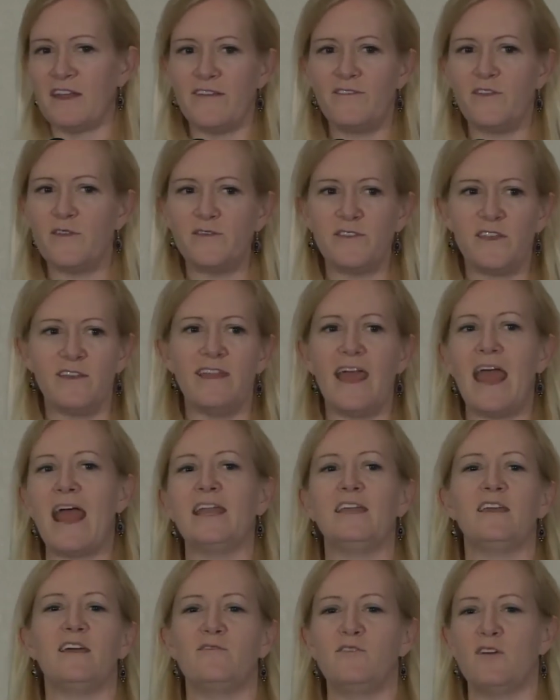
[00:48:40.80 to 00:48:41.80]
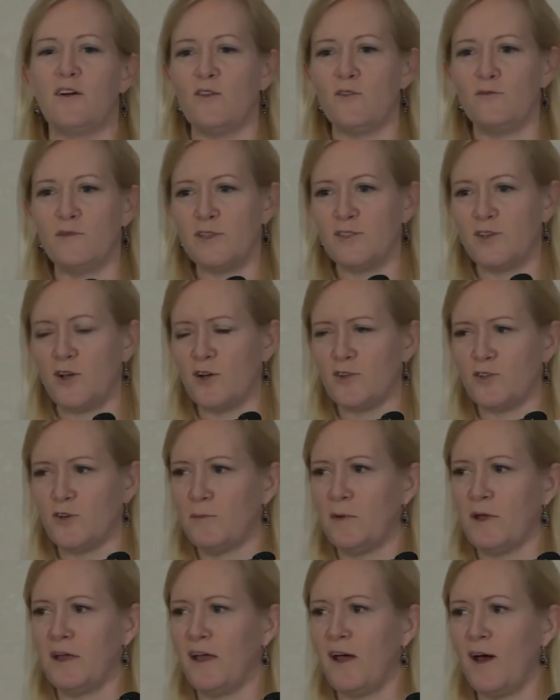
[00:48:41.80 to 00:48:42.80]
you've seen any of the other research or
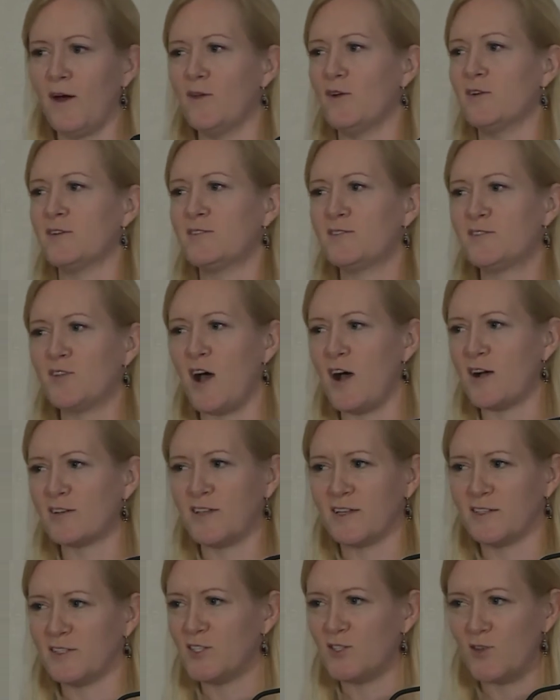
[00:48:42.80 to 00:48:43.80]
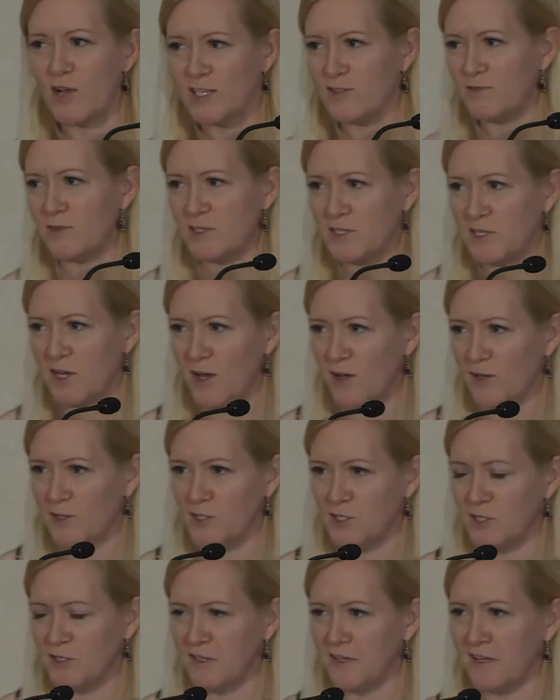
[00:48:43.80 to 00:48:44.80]
my other talks on stress
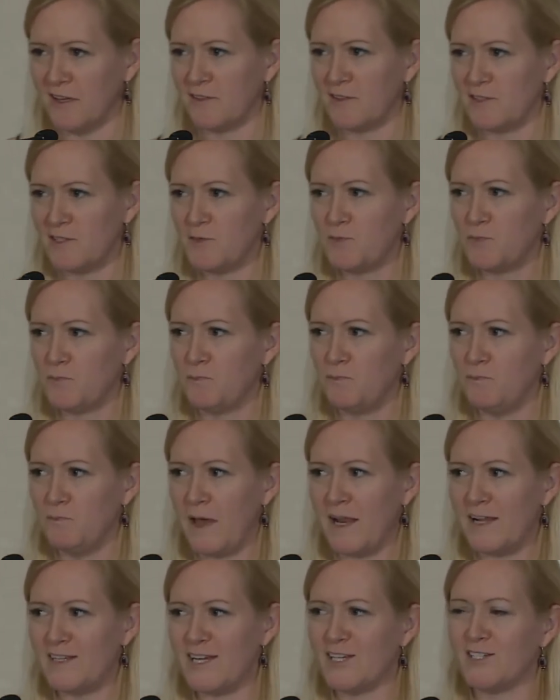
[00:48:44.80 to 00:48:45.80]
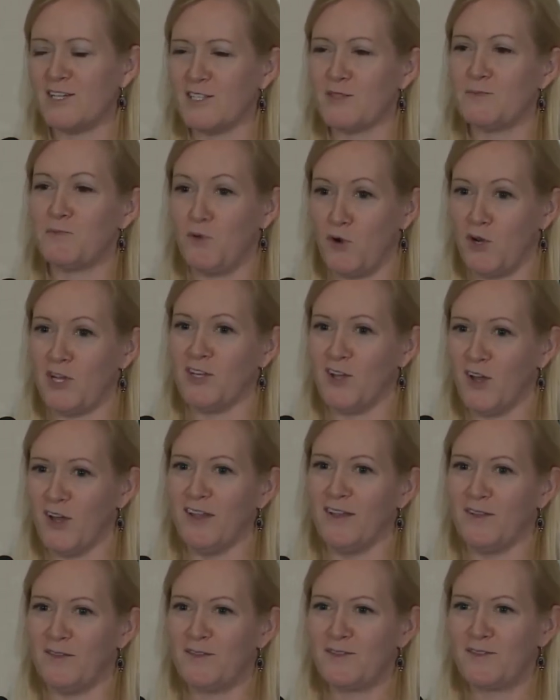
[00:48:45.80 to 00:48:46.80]
physiology, like meditation is pretty good
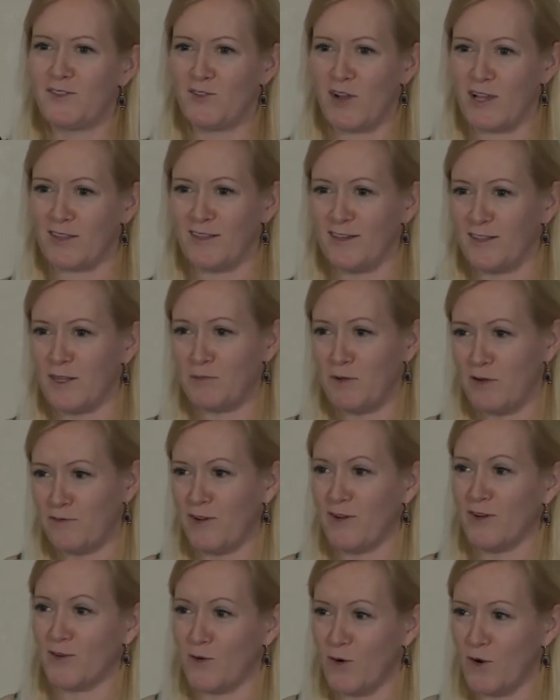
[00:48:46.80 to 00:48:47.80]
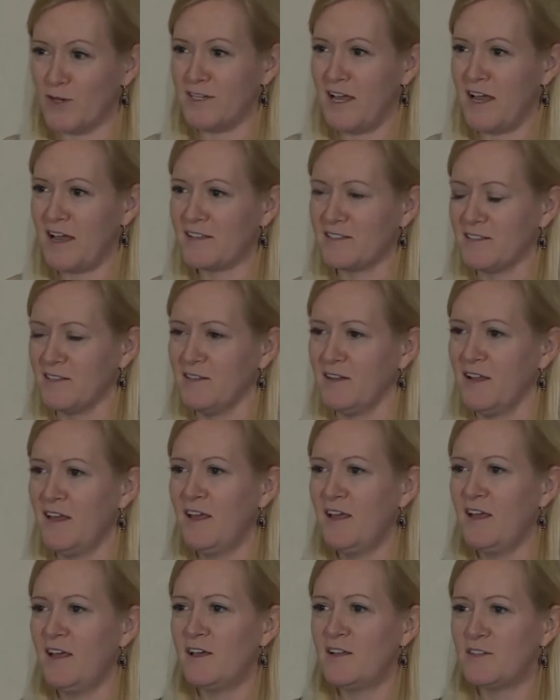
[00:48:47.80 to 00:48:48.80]
at strengthening the prefrontal cortex and
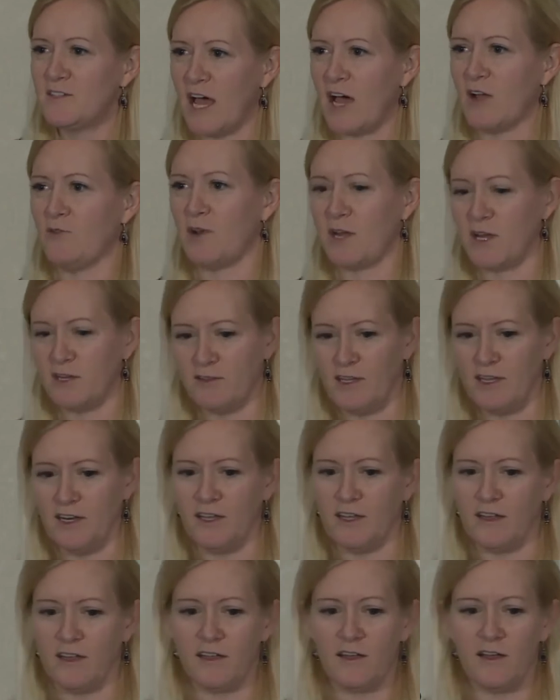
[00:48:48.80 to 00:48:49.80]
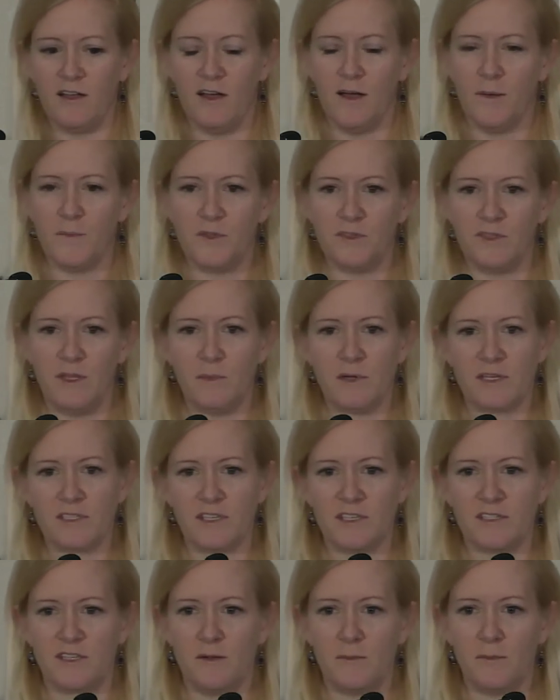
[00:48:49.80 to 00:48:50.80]
down-regulating the limbic
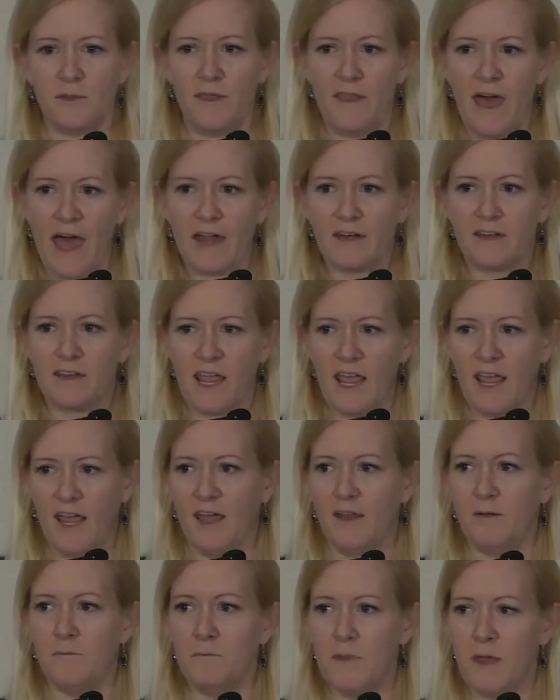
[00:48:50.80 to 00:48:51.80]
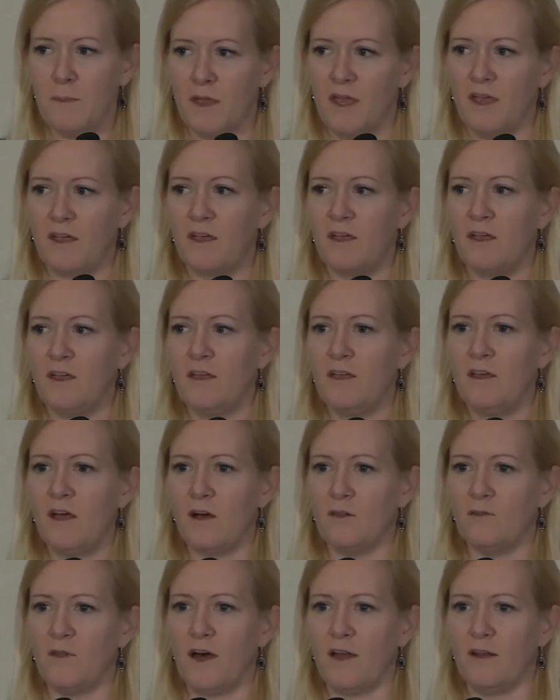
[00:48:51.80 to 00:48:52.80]
system, and that can mimic
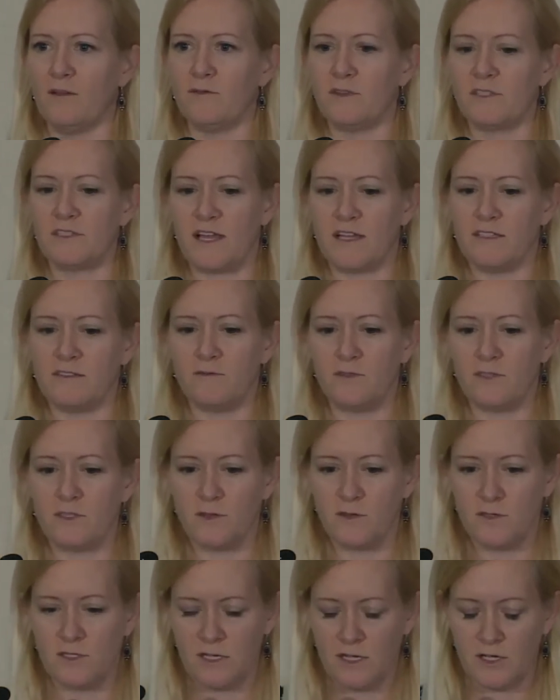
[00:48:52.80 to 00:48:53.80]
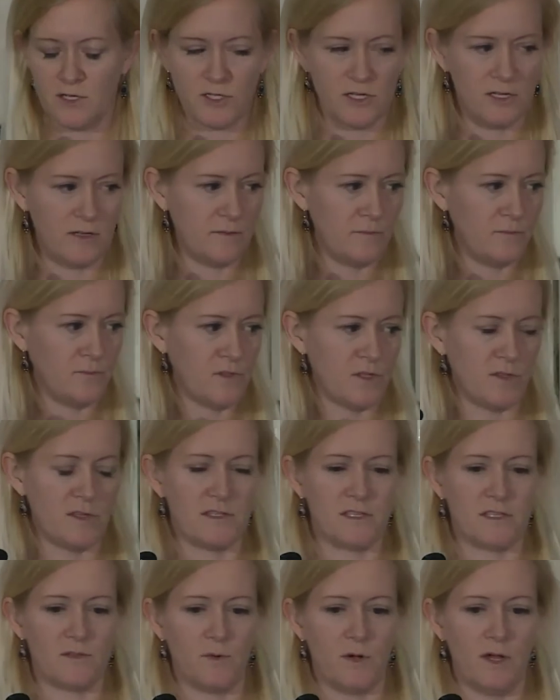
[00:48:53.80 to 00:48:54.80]
a lot of the signs of dissociation. So
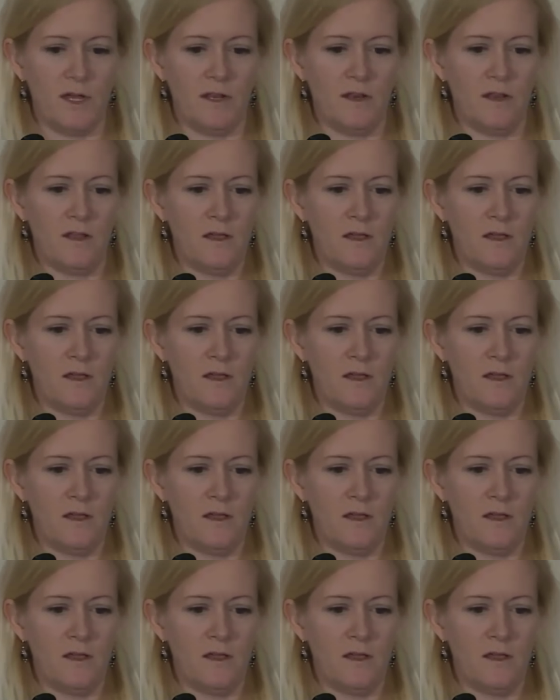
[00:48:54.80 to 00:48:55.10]
this is what,